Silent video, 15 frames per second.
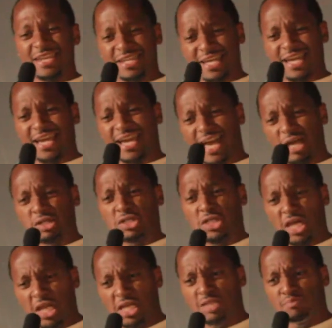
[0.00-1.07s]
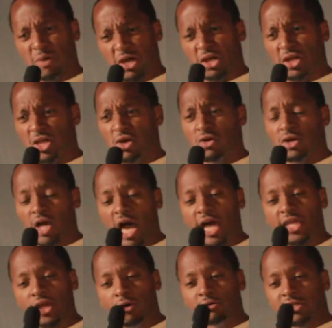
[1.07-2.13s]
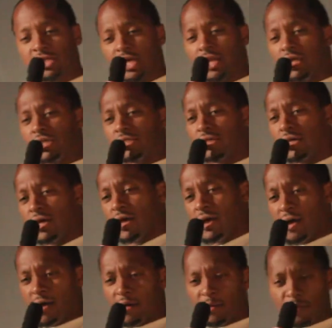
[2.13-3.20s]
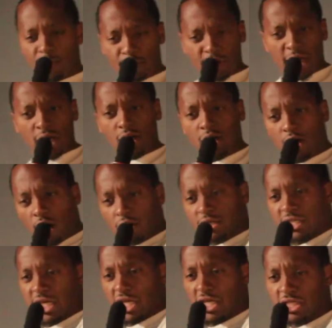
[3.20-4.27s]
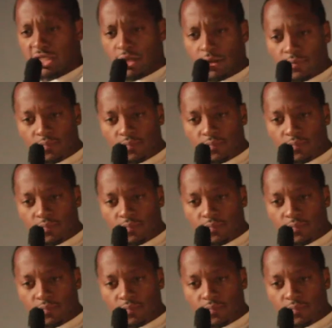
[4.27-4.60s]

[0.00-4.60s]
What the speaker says: Nigga got titties bigger than your, how your titties bigger than her titties?